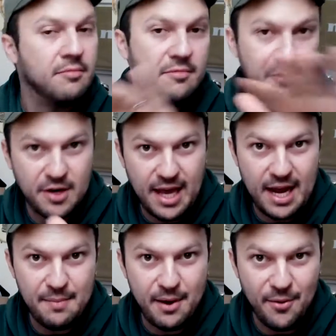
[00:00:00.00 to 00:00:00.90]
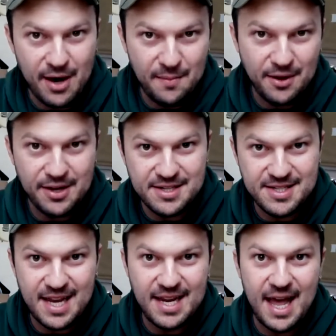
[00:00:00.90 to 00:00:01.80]
forget about what I'm going to
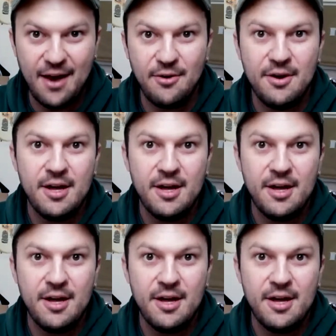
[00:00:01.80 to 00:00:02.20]
say now.